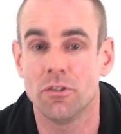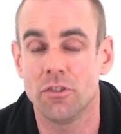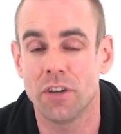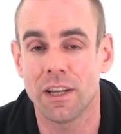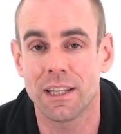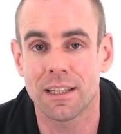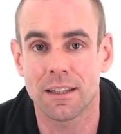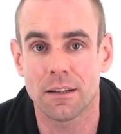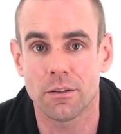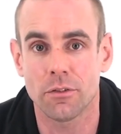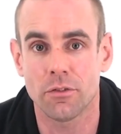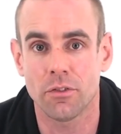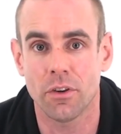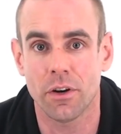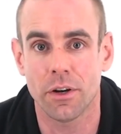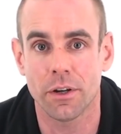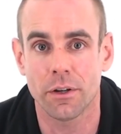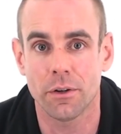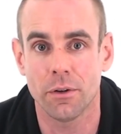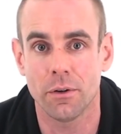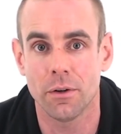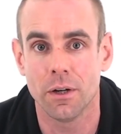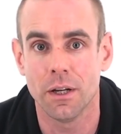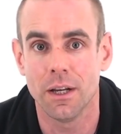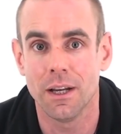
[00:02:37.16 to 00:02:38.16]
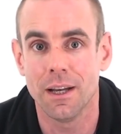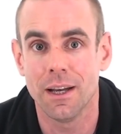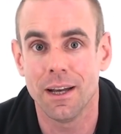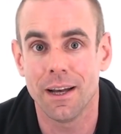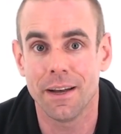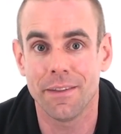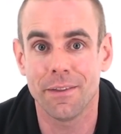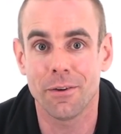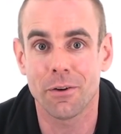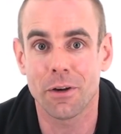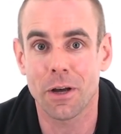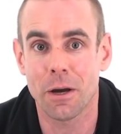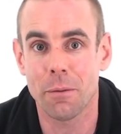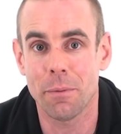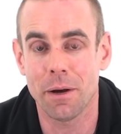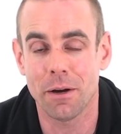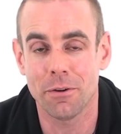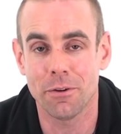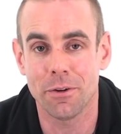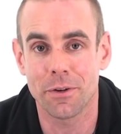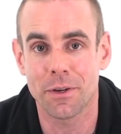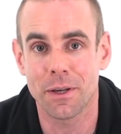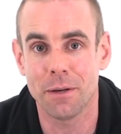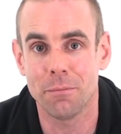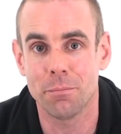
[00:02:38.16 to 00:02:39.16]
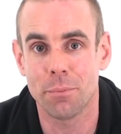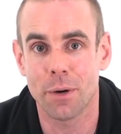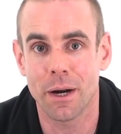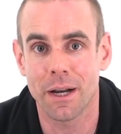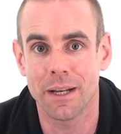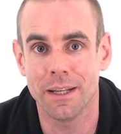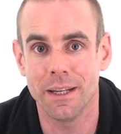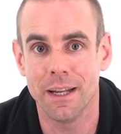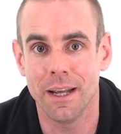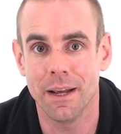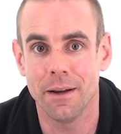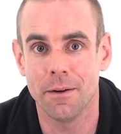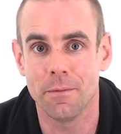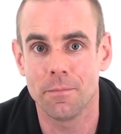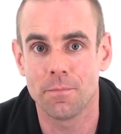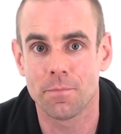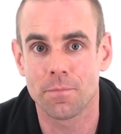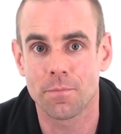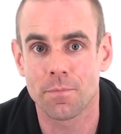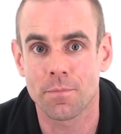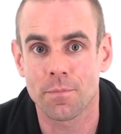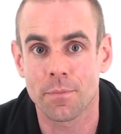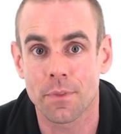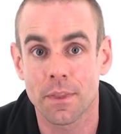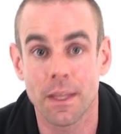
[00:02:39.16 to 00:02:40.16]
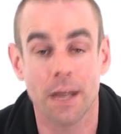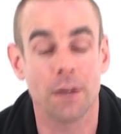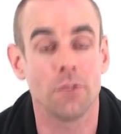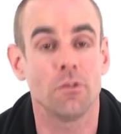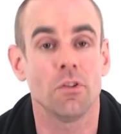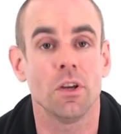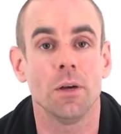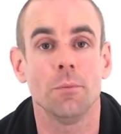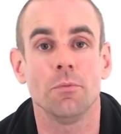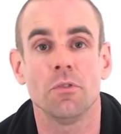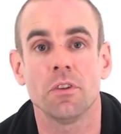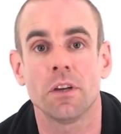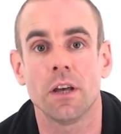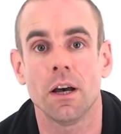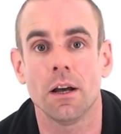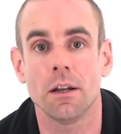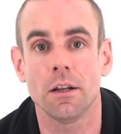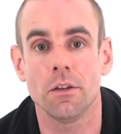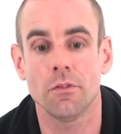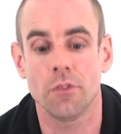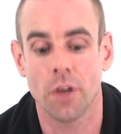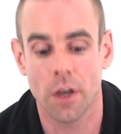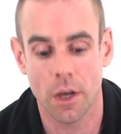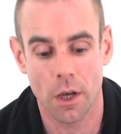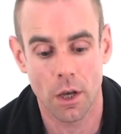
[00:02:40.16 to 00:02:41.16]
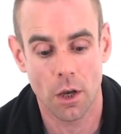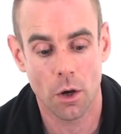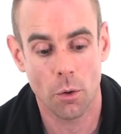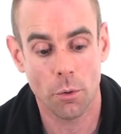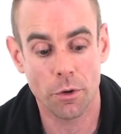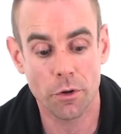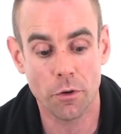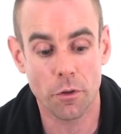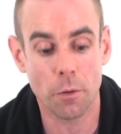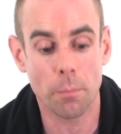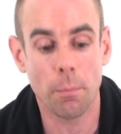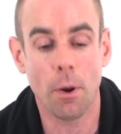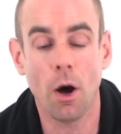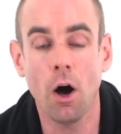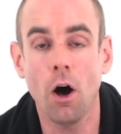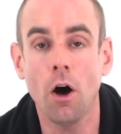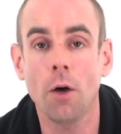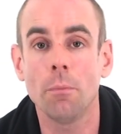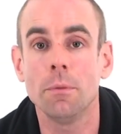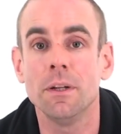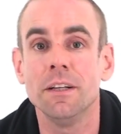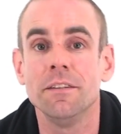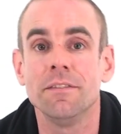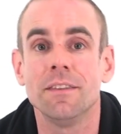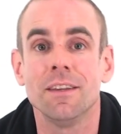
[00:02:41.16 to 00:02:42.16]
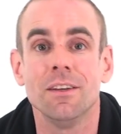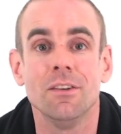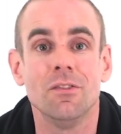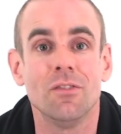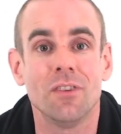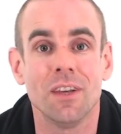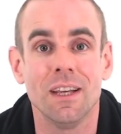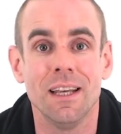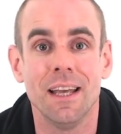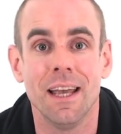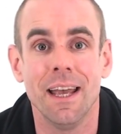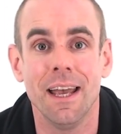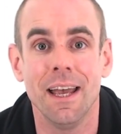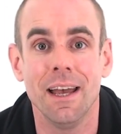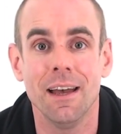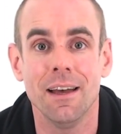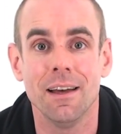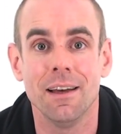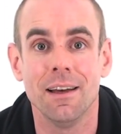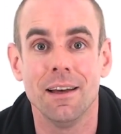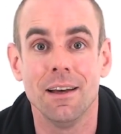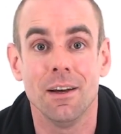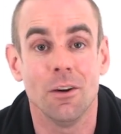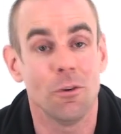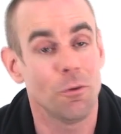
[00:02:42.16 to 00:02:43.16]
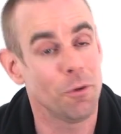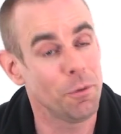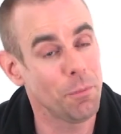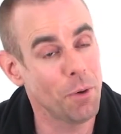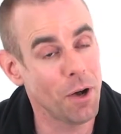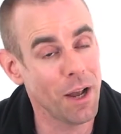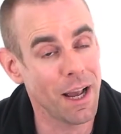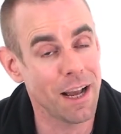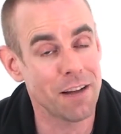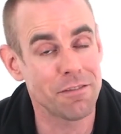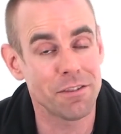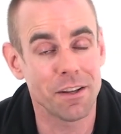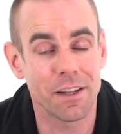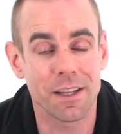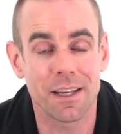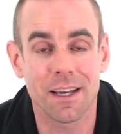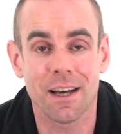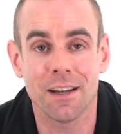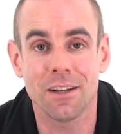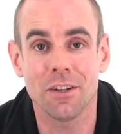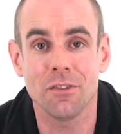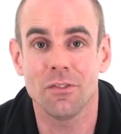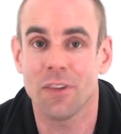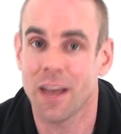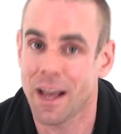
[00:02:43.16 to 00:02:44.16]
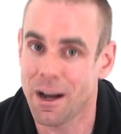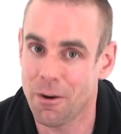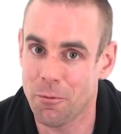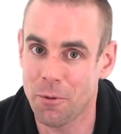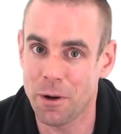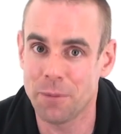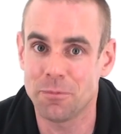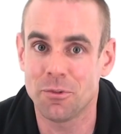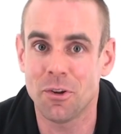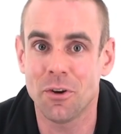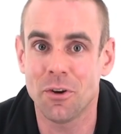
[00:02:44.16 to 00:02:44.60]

and gentle cycle, and they'll come out looking brand new. Now, in terms of colours, we've got the palm leaf that you see here. We might have other colours at